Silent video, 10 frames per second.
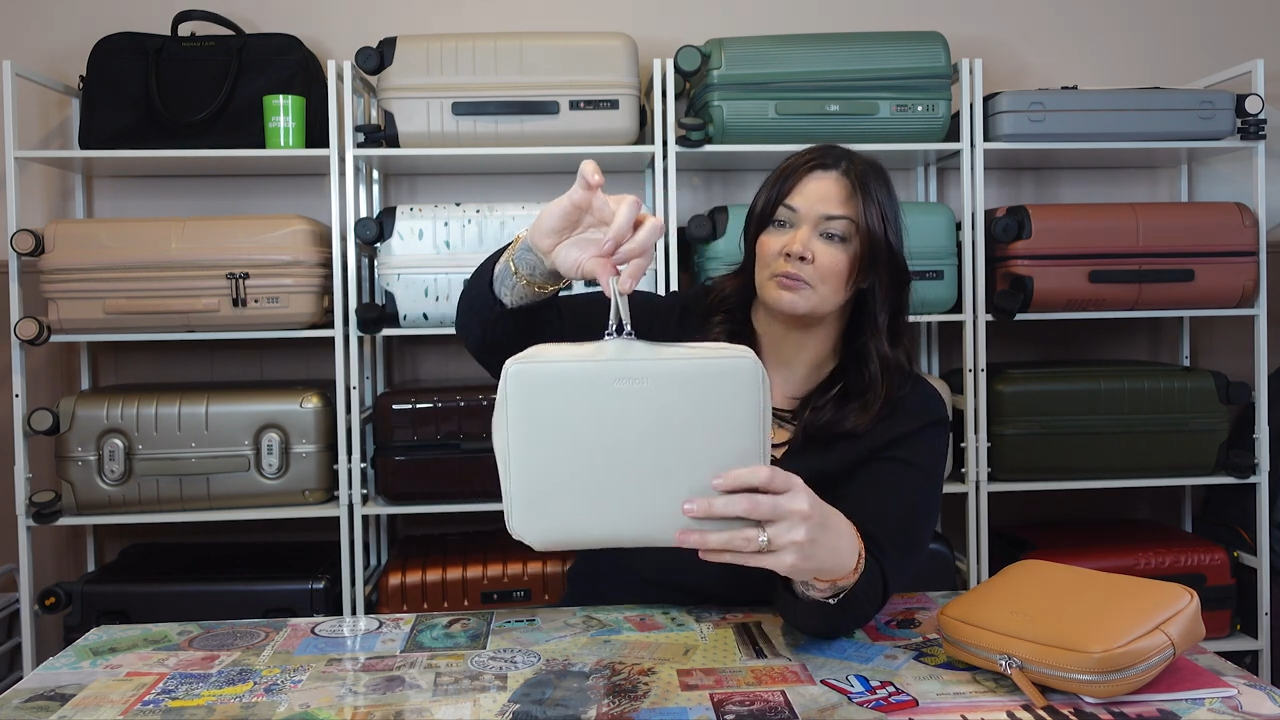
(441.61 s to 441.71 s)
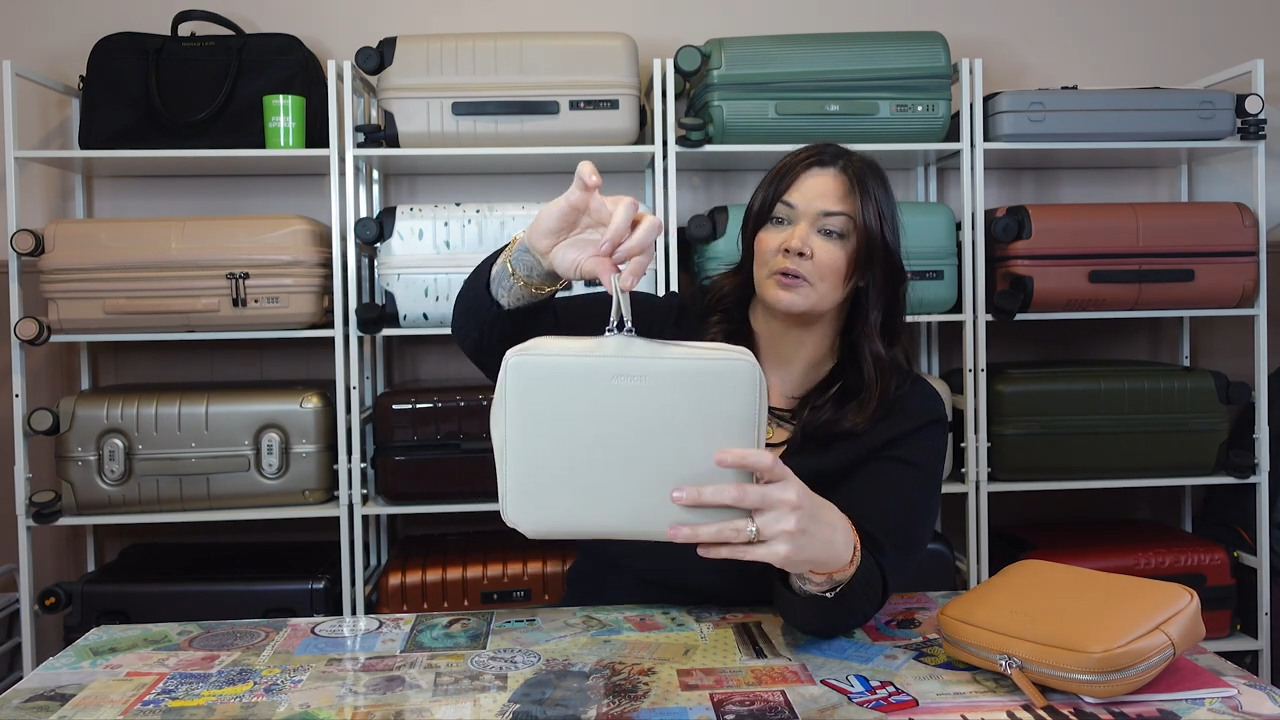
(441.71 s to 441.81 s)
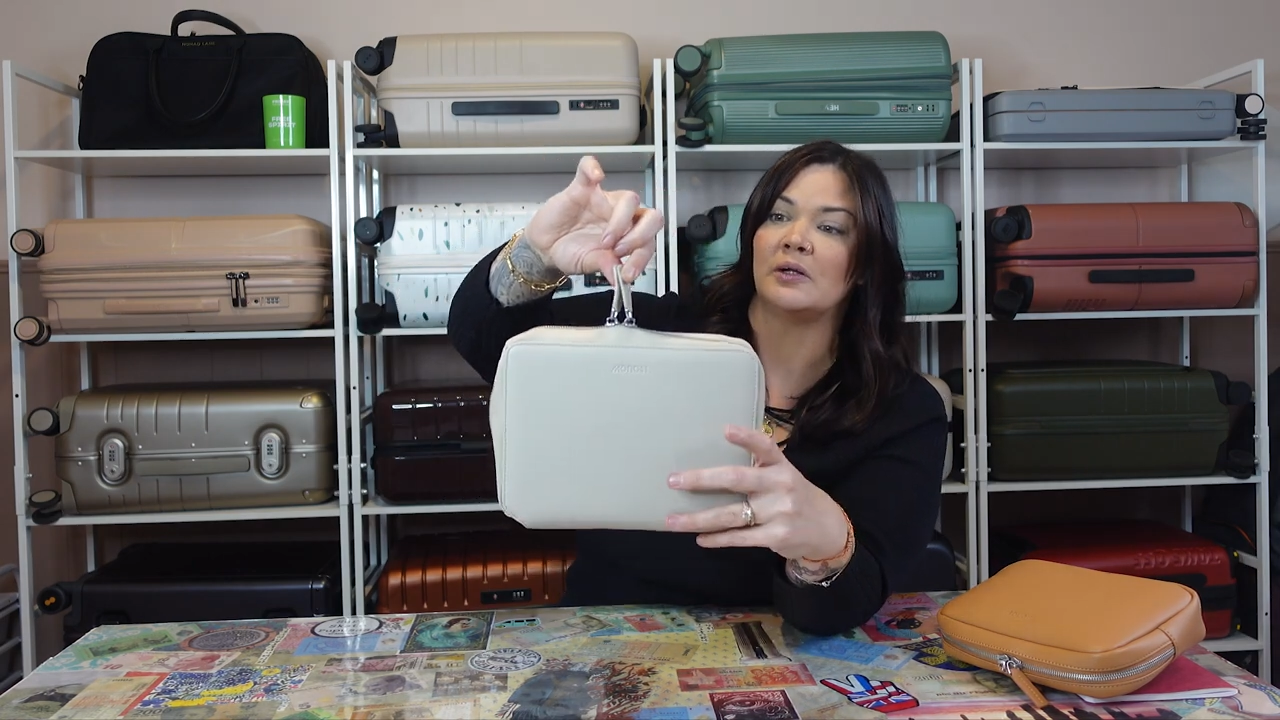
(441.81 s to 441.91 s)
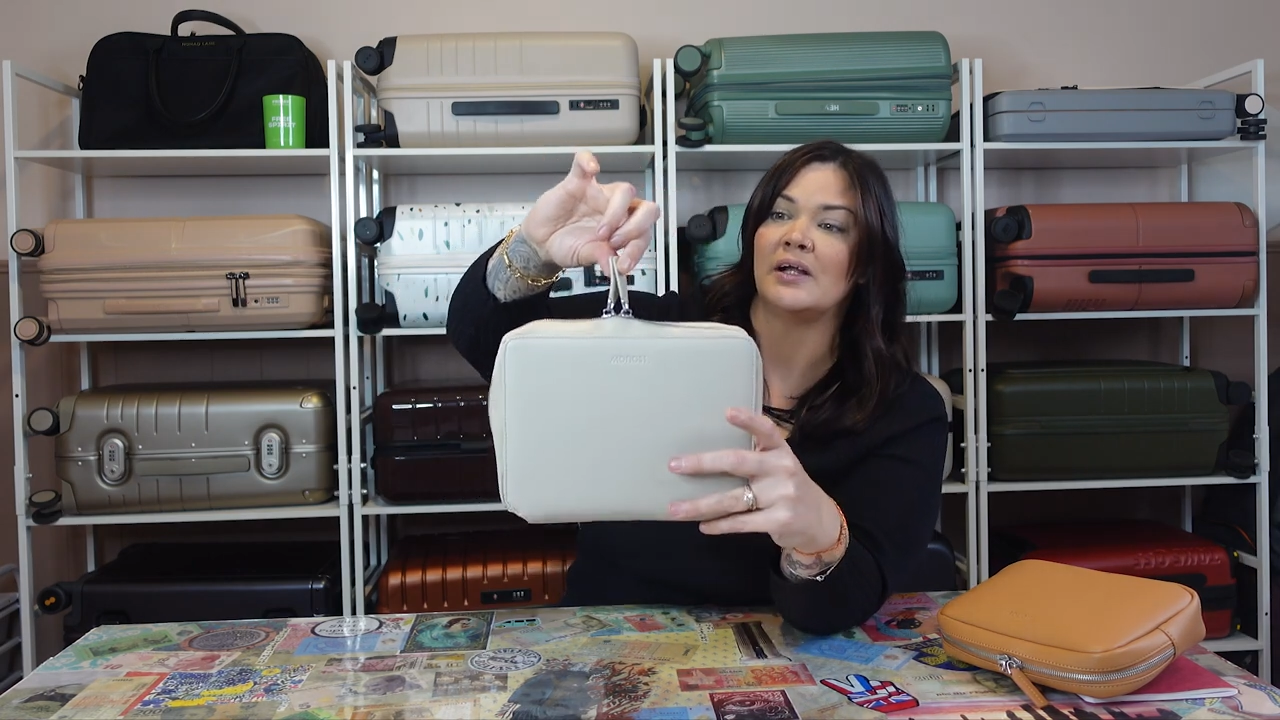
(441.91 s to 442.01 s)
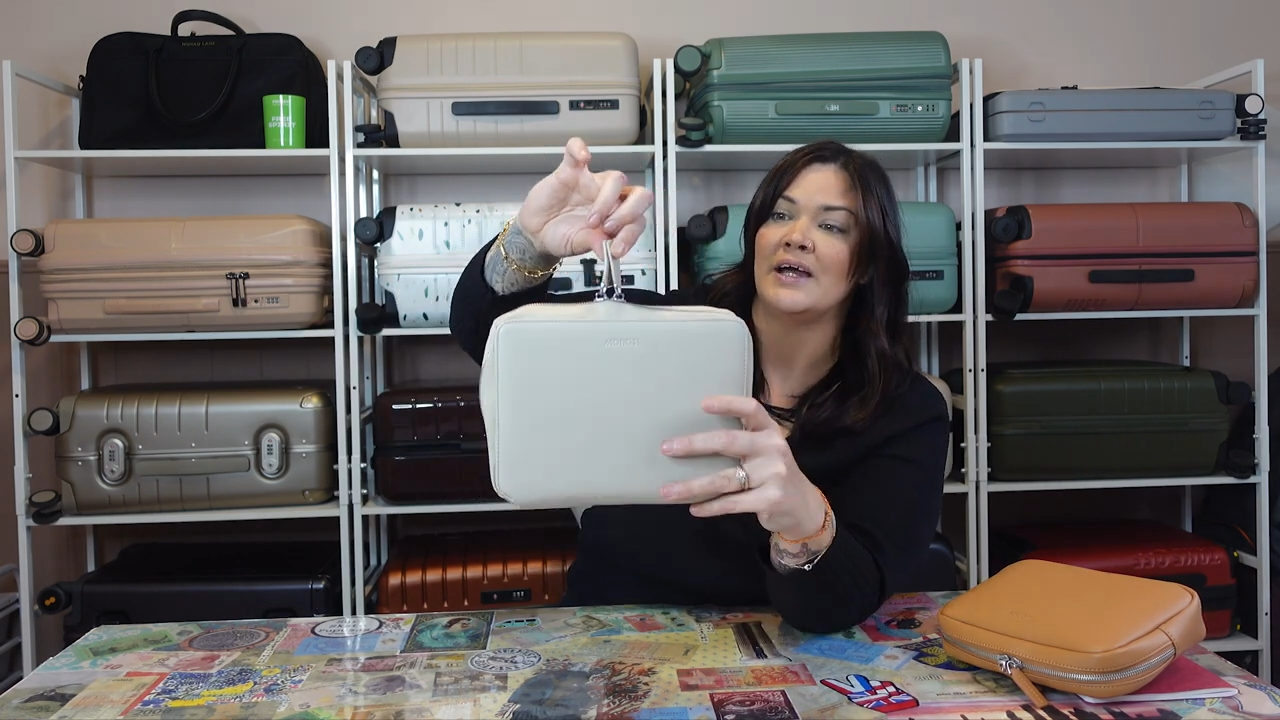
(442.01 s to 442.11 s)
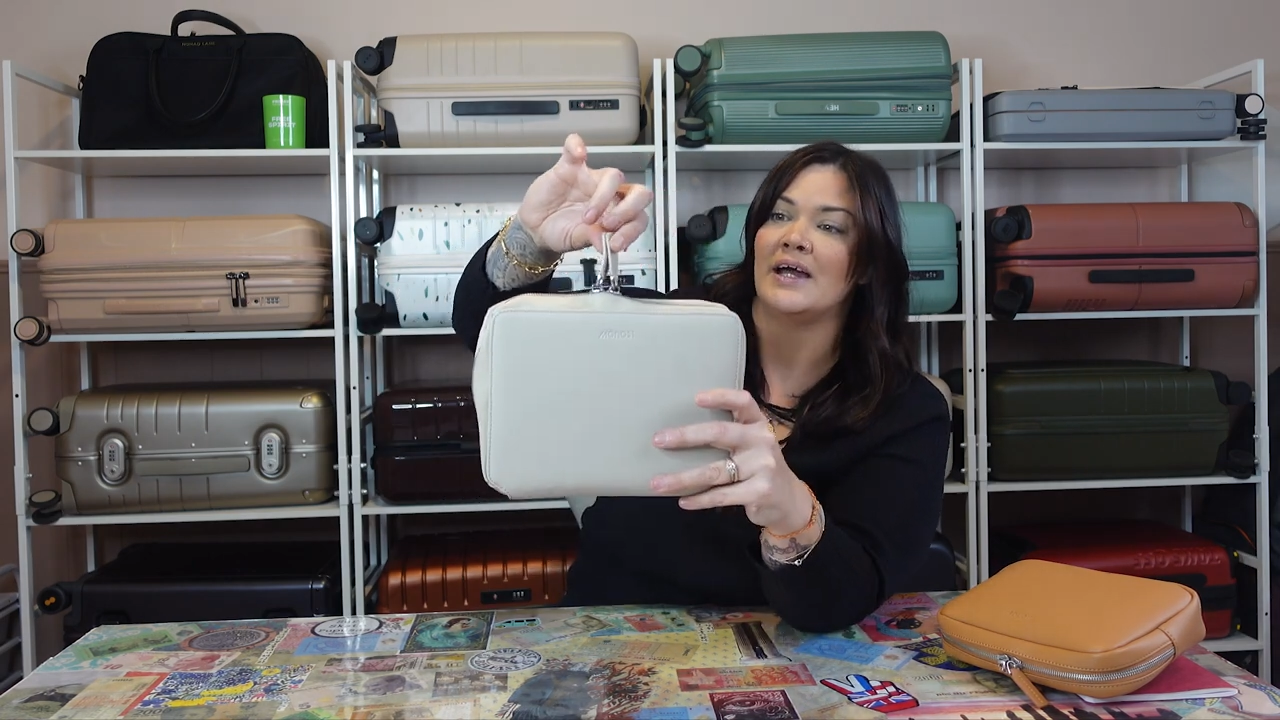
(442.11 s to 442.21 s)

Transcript: pull